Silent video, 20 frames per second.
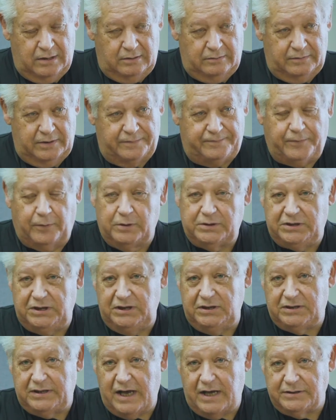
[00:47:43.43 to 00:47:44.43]
With
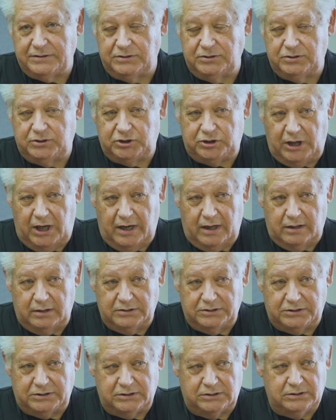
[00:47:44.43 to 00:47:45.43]
14,000
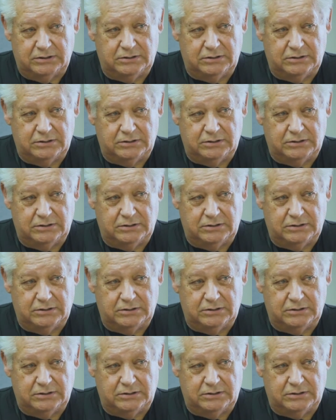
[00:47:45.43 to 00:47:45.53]
shares,